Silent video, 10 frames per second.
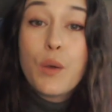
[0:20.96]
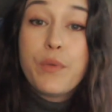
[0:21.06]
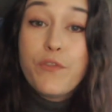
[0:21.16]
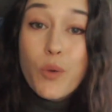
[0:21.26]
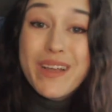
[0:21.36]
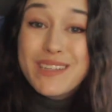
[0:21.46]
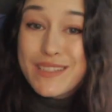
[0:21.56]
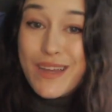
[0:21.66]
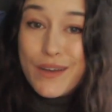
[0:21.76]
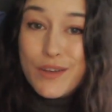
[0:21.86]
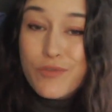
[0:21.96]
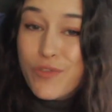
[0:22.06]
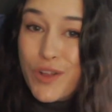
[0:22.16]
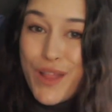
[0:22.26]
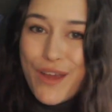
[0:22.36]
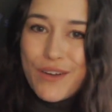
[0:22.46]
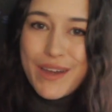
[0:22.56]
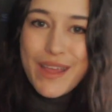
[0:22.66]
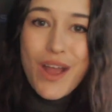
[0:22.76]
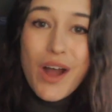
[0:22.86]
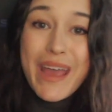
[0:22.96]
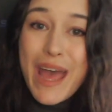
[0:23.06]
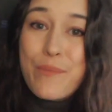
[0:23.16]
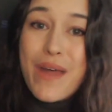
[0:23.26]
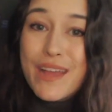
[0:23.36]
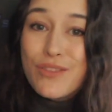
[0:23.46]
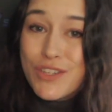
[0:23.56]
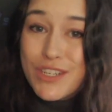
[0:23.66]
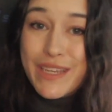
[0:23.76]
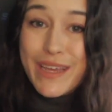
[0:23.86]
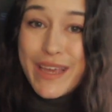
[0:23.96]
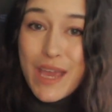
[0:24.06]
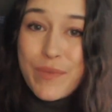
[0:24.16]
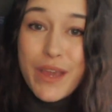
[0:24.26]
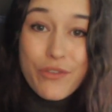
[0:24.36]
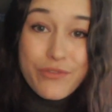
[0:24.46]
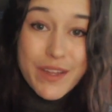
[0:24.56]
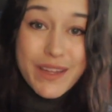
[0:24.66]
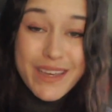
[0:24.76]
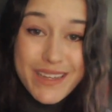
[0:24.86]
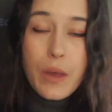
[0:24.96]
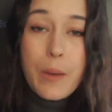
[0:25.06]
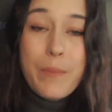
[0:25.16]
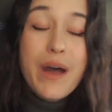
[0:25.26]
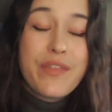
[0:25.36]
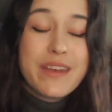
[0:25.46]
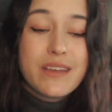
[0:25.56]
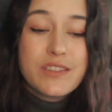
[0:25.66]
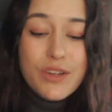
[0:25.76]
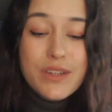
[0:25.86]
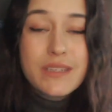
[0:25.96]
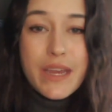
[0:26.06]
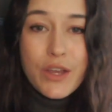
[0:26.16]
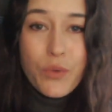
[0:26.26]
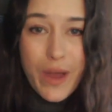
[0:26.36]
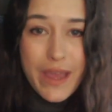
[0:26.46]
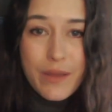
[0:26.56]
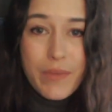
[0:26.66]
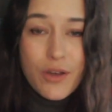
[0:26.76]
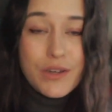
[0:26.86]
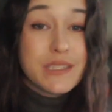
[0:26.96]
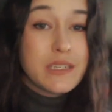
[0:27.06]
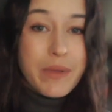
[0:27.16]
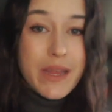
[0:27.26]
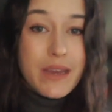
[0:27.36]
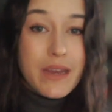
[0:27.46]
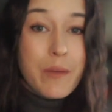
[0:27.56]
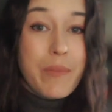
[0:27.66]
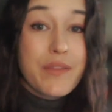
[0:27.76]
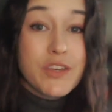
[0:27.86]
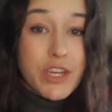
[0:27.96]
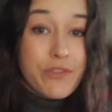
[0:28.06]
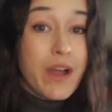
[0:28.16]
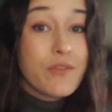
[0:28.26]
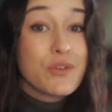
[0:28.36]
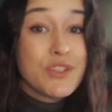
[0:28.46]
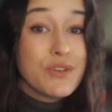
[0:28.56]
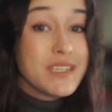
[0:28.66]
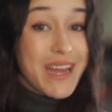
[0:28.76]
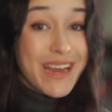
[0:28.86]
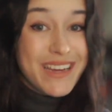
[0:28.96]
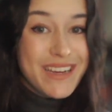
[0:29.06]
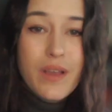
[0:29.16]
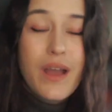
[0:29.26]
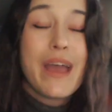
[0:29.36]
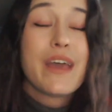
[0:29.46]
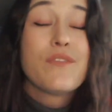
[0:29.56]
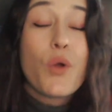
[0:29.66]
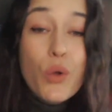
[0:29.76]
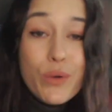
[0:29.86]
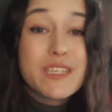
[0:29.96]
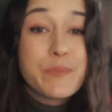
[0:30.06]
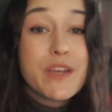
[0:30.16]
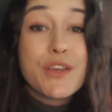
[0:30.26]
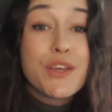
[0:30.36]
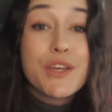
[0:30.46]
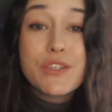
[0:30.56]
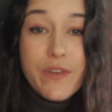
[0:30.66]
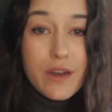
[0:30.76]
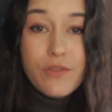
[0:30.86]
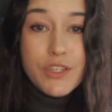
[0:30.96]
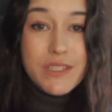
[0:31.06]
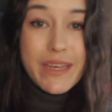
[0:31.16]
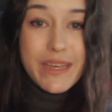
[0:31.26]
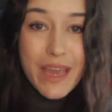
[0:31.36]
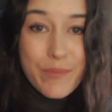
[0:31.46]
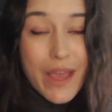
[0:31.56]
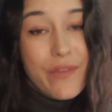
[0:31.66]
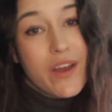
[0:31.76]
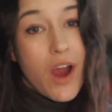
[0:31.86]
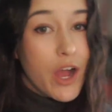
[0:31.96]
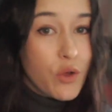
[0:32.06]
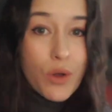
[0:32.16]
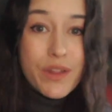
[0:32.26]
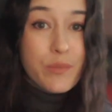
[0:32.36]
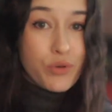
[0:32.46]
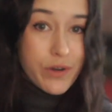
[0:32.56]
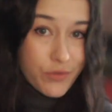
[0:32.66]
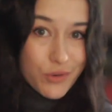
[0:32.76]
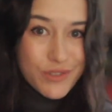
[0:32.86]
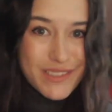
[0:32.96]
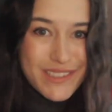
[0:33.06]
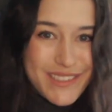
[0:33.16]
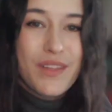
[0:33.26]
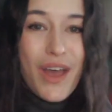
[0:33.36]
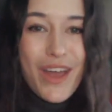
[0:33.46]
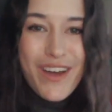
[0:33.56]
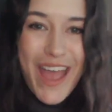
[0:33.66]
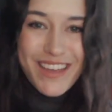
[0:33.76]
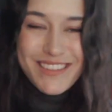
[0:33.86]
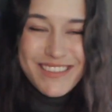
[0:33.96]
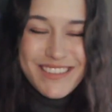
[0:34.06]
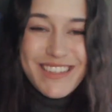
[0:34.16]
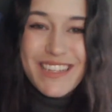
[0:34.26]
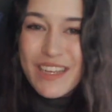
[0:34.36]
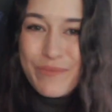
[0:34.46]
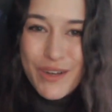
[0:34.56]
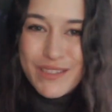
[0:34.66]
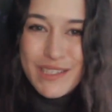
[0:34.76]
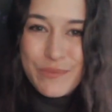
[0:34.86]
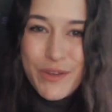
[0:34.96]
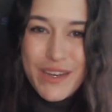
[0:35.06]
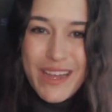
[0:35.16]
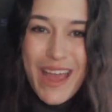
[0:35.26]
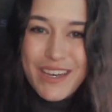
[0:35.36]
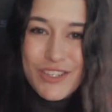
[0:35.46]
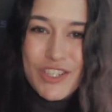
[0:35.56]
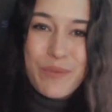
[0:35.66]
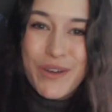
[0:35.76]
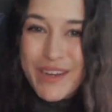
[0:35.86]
Before we get started, for clarity, I am a Logitech Gaming affiliate, but that does not take away my honest opinion about the G502 today. I have always been a huge fan of Logitech Gaming and their high quality peripherals. Alright, let's unbox this beauty and jump on